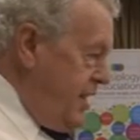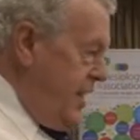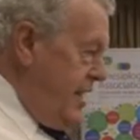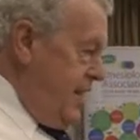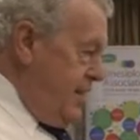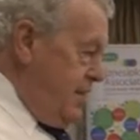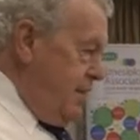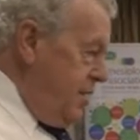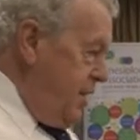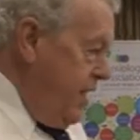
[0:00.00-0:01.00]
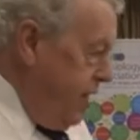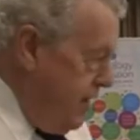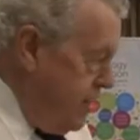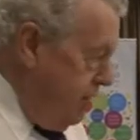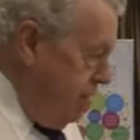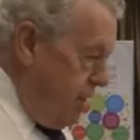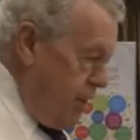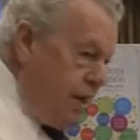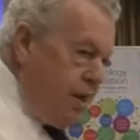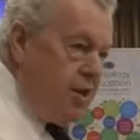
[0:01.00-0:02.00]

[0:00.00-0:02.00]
And there's somebody there I don't like,